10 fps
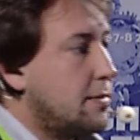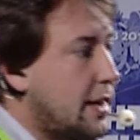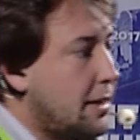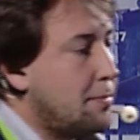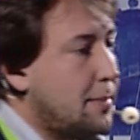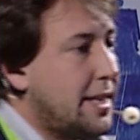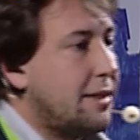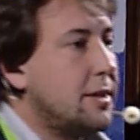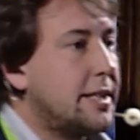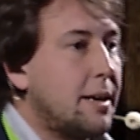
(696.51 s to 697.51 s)
That
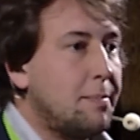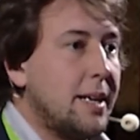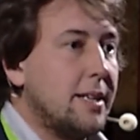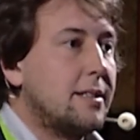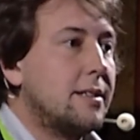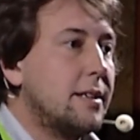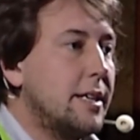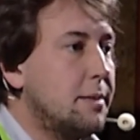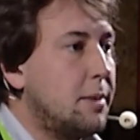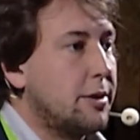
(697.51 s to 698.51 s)
meeting will take place
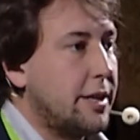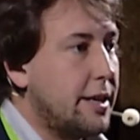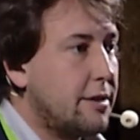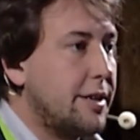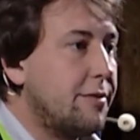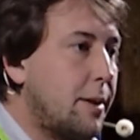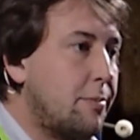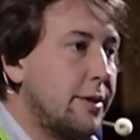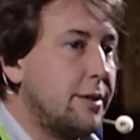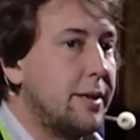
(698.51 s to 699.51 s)
in about a year in
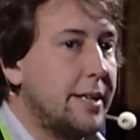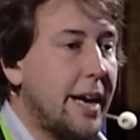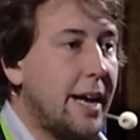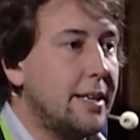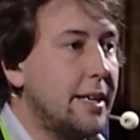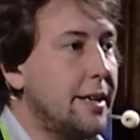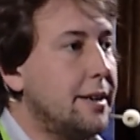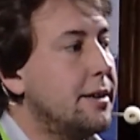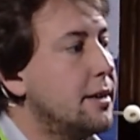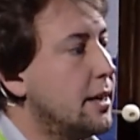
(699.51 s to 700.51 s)
February
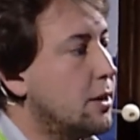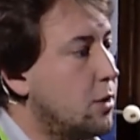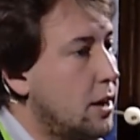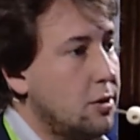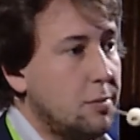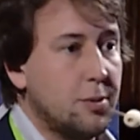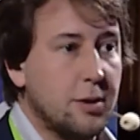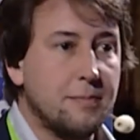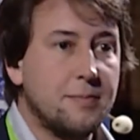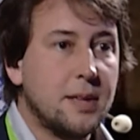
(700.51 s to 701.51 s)
2018 in Kuala Lumpur.